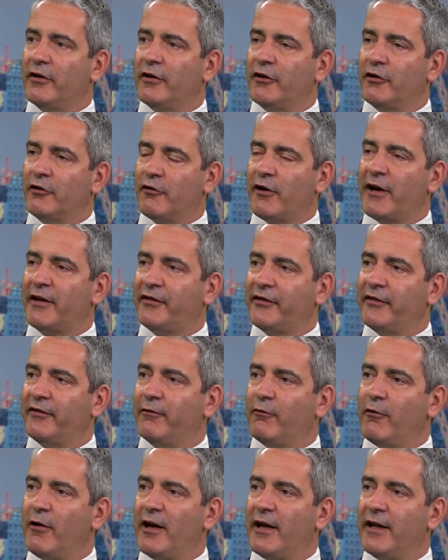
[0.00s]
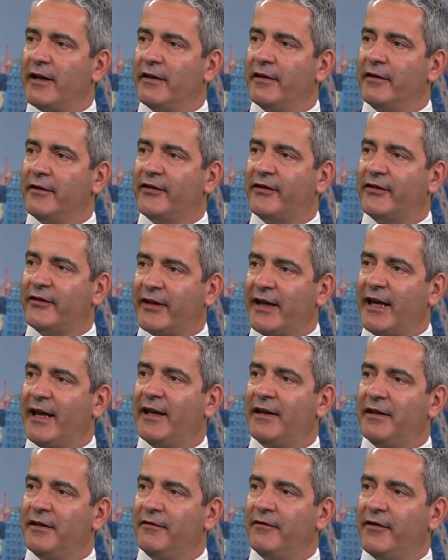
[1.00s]
aggressive way that
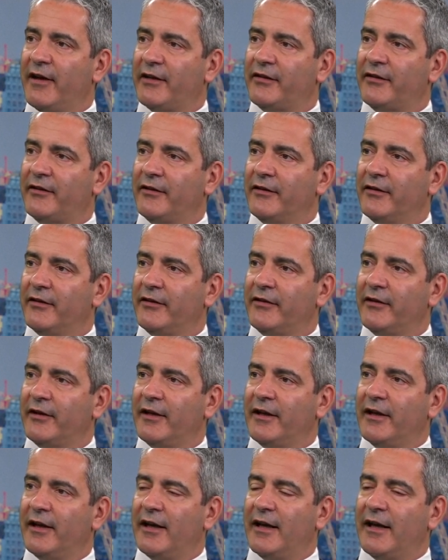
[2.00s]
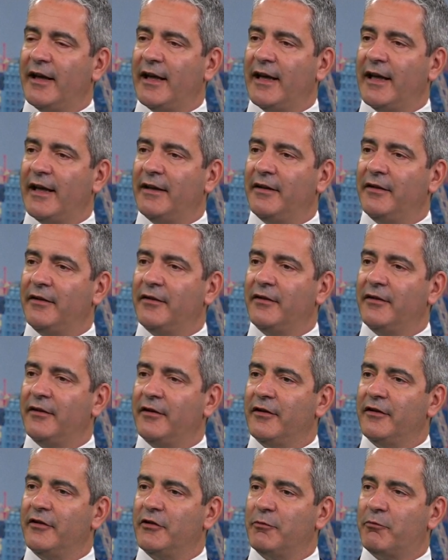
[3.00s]
scared investors and
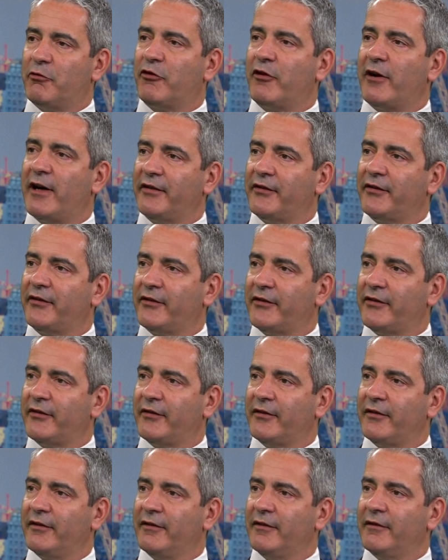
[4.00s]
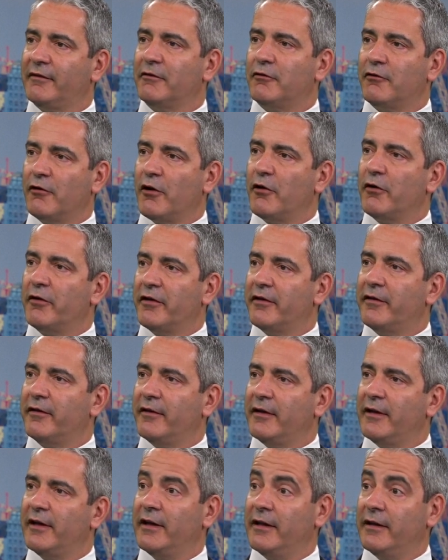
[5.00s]
depressed growth
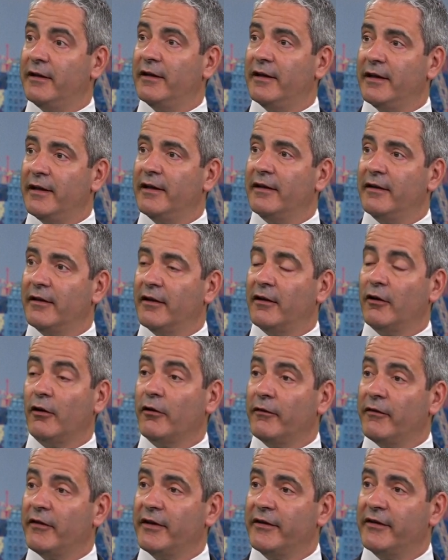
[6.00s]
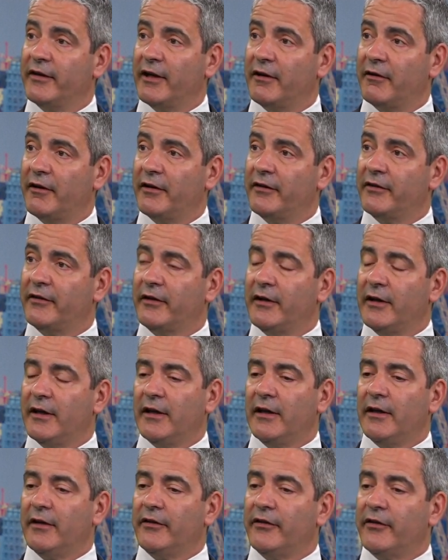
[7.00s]
in a lot of these areas.
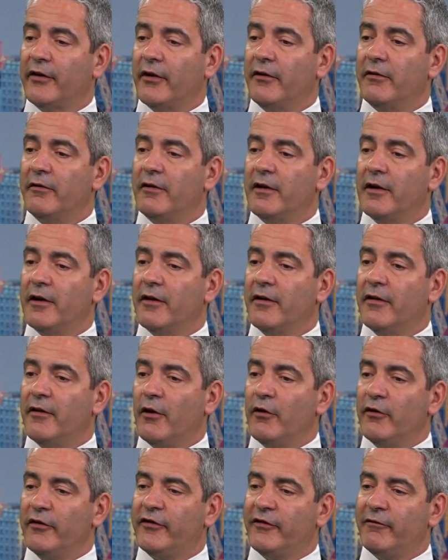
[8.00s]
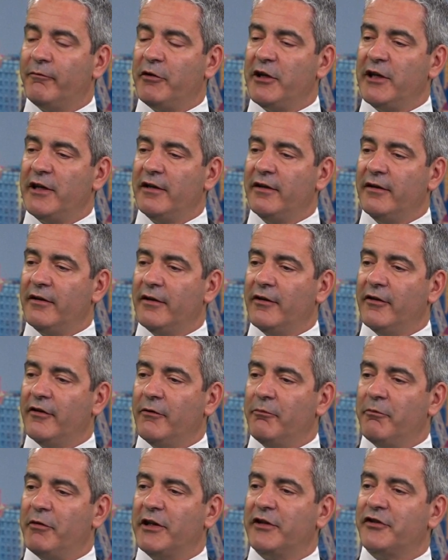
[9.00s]
So those have been
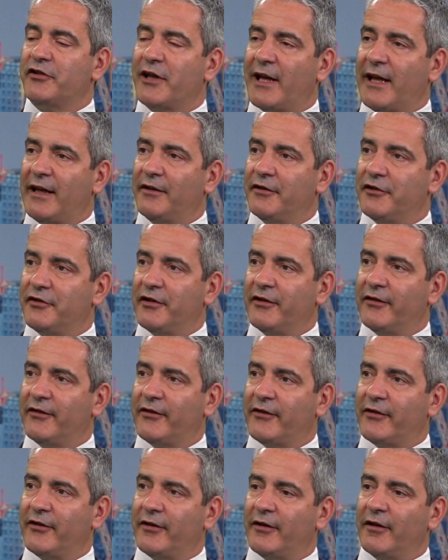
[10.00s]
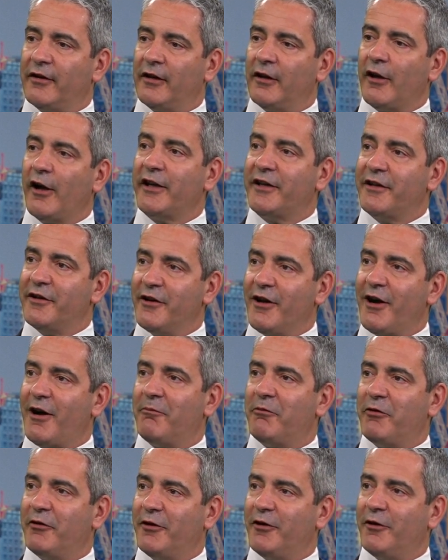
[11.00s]
the big challenges, to lighten
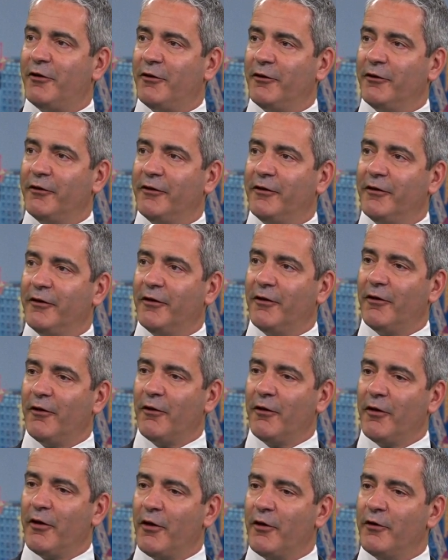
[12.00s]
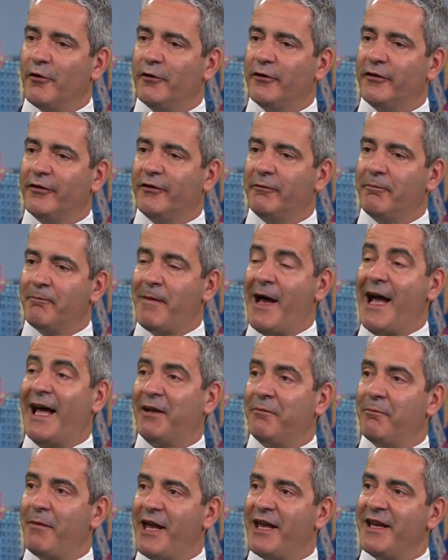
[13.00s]
up on those
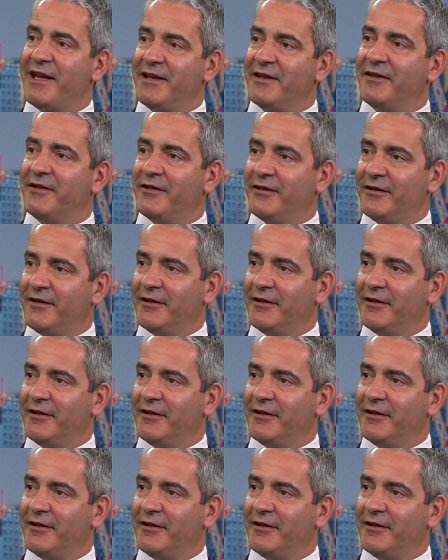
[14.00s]
man-made